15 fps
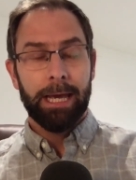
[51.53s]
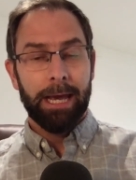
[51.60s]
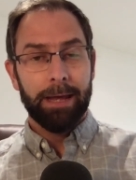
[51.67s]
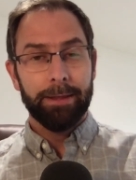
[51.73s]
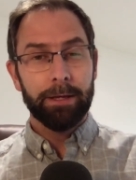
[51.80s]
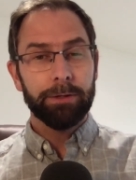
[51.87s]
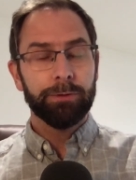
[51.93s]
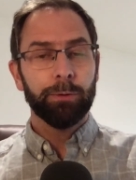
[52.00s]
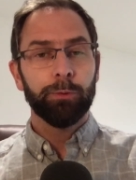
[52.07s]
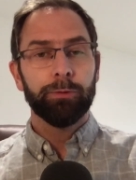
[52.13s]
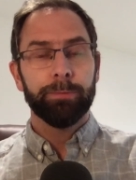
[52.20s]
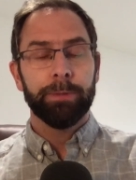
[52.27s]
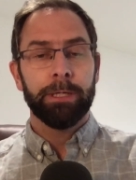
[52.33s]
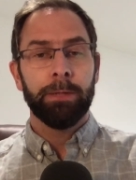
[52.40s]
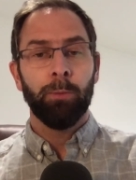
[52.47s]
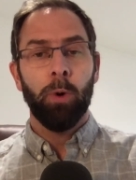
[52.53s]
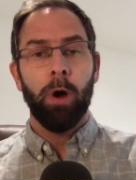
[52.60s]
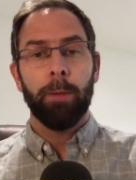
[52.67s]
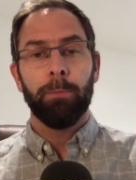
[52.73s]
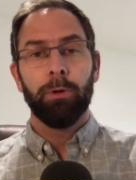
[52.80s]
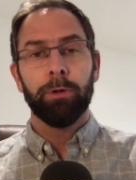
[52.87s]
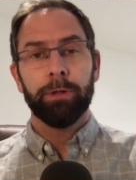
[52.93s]
And that's ultimately what
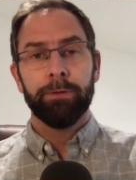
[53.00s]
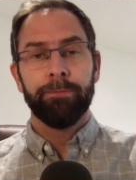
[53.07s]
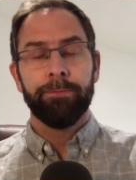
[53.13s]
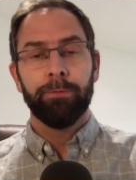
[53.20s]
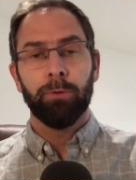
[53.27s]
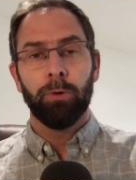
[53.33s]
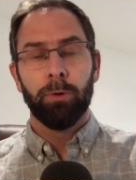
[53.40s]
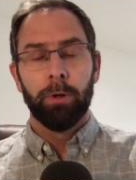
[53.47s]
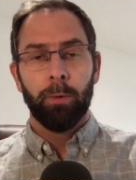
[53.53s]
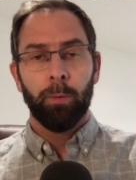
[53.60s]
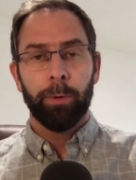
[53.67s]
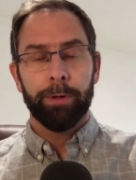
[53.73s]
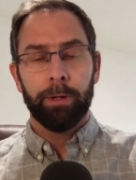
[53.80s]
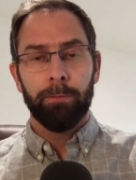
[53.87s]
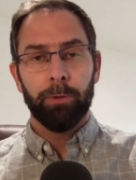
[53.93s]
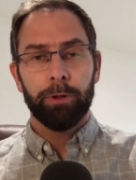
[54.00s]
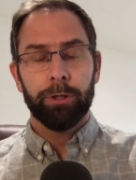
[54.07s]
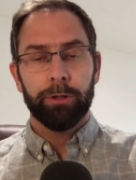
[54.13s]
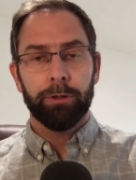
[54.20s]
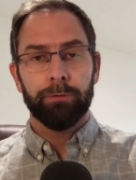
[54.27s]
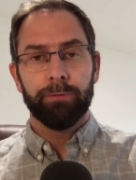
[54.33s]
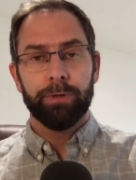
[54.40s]
I'm looking for when I'm
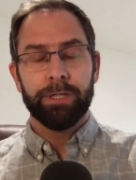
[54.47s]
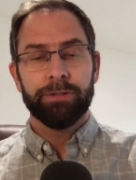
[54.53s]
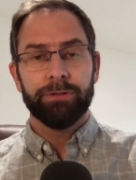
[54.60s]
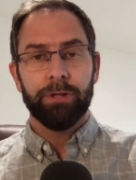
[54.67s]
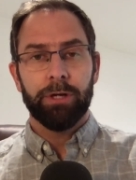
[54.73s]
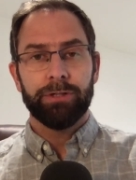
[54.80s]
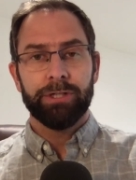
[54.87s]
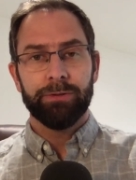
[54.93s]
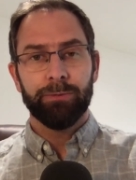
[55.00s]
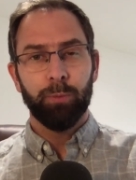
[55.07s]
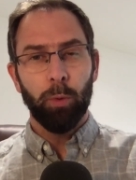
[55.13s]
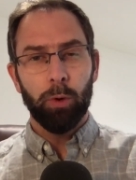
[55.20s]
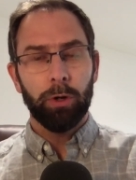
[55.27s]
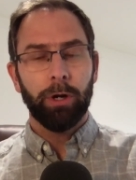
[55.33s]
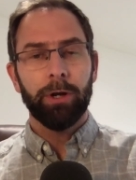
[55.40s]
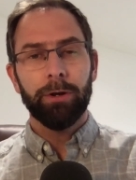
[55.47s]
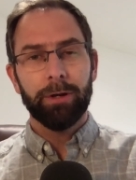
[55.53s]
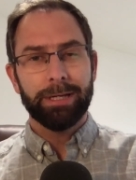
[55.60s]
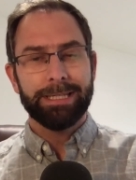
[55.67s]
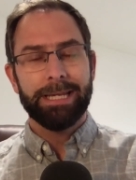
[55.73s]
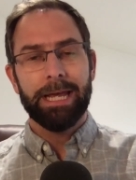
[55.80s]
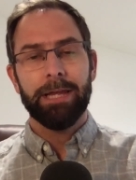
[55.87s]
looking at research is what can I
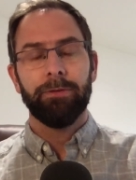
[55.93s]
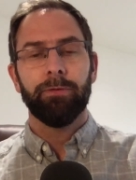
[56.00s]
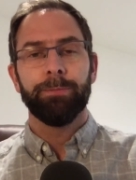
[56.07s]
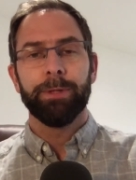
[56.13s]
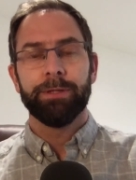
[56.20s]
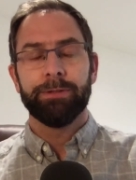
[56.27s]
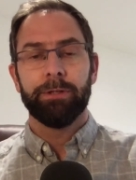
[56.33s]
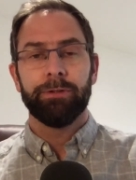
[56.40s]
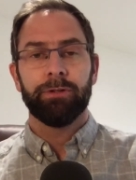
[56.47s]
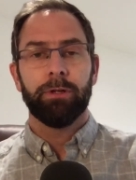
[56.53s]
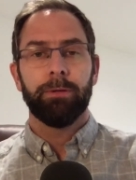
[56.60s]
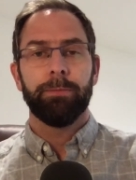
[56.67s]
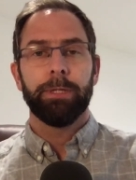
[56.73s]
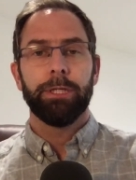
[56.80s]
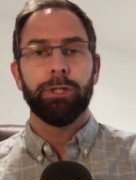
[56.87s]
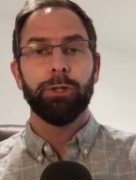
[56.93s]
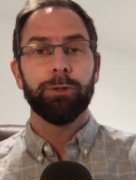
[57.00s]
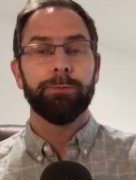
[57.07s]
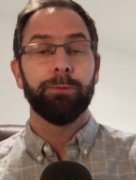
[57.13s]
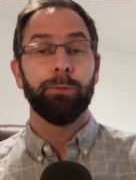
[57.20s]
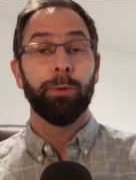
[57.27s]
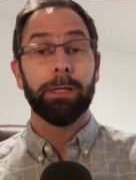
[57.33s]
take from this that's going to be
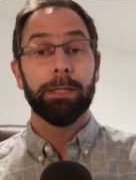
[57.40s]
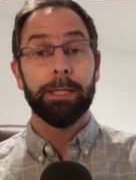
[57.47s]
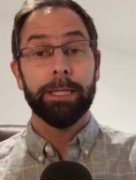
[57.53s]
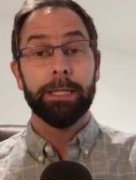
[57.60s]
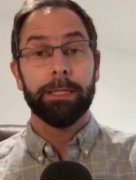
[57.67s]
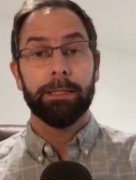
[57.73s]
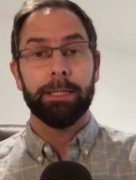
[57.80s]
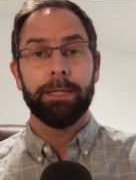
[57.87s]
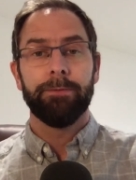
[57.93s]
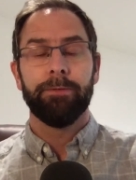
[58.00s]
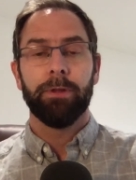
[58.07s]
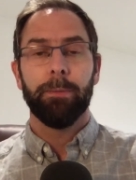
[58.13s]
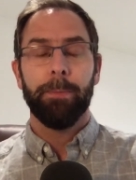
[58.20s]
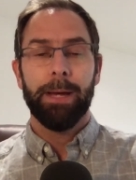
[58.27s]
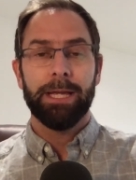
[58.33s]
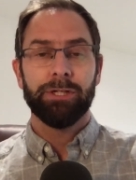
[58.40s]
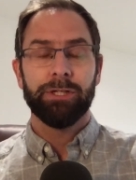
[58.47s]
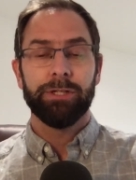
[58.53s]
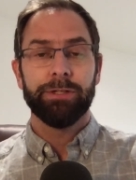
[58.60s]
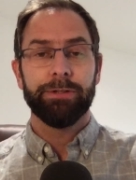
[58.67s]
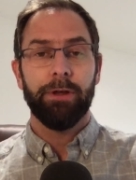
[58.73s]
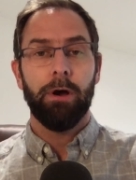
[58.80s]
useful clinically for the
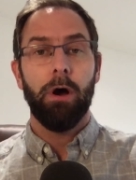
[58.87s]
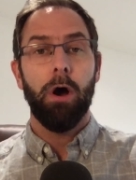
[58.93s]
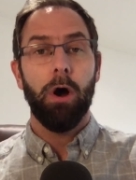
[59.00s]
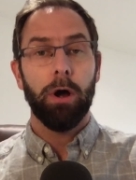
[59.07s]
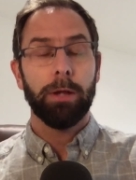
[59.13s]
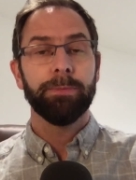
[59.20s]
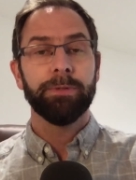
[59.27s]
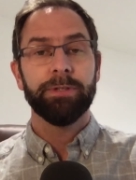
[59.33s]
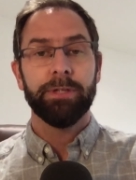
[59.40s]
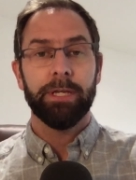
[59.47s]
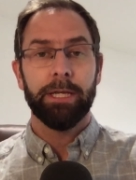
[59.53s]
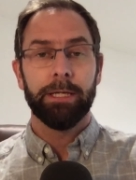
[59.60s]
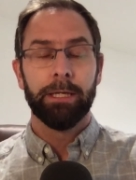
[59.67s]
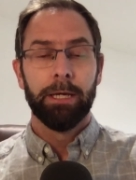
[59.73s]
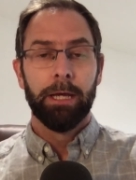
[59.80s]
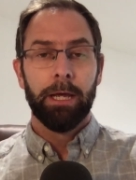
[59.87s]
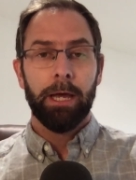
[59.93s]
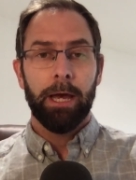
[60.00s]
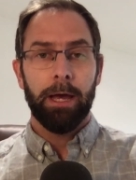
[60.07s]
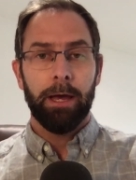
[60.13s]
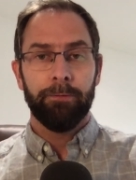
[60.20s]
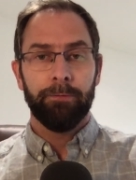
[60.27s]
patients that I'm seeing
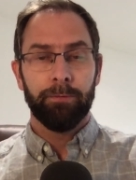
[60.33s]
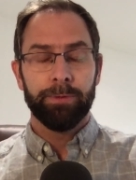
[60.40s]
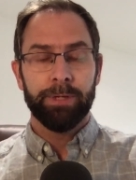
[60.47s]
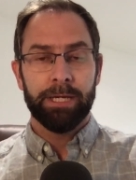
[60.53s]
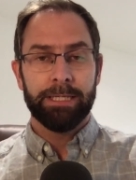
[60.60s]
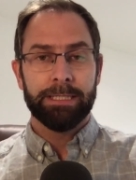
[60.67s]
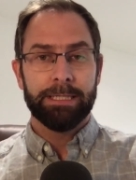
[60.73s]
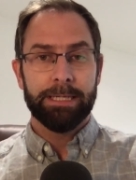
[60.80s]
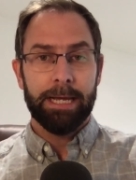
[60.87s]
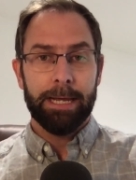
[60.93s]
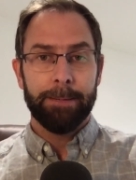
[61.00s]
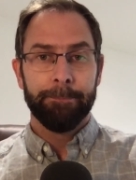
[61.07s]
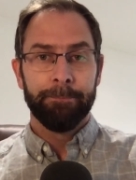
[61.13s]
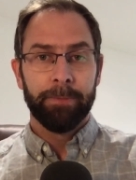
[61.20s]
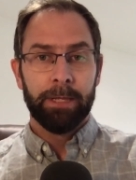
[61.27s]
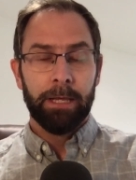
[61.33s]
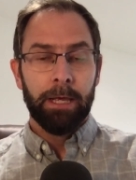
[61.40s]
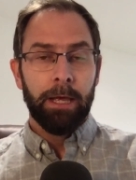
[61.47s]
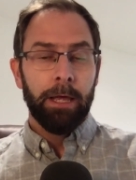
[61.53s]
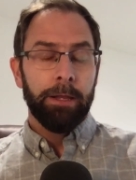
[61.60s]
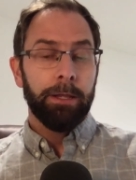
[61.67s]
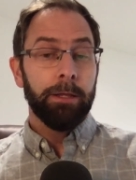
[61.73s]
uh, from day to day.
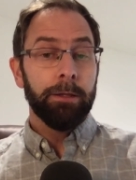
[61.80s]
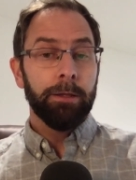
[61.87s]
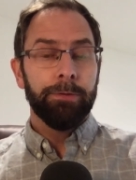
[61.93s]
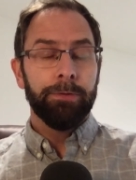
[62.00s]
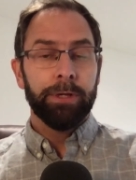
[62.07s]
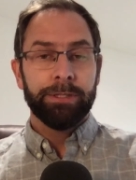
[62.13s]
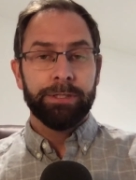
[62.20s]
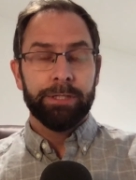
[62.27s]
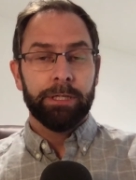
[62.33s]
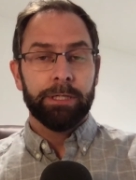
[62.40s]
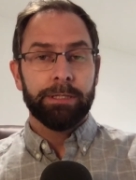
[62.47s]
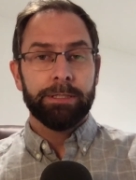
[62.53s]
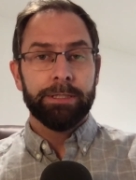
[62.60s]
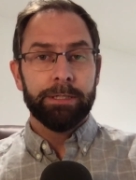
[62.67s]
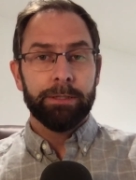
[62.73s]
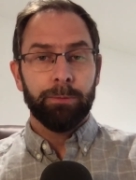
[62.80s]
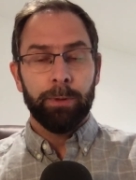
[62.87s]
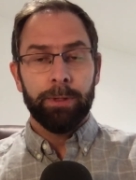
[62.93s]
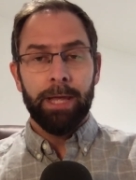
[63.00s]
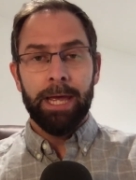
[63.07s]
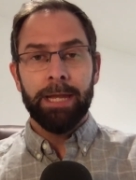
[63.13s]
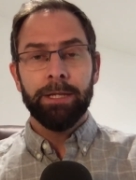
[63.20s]
The other thing to consider
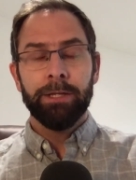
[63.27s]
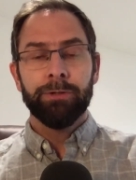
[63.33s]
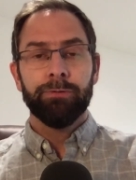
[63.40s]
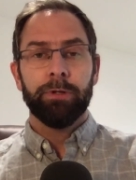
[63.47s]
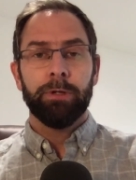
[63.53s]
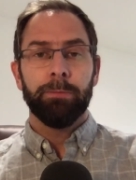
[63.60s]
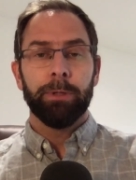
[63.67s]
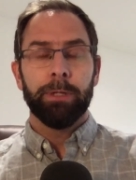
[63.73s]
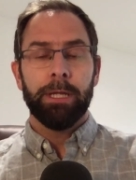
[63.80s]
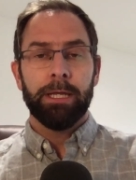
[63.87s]
with any treatment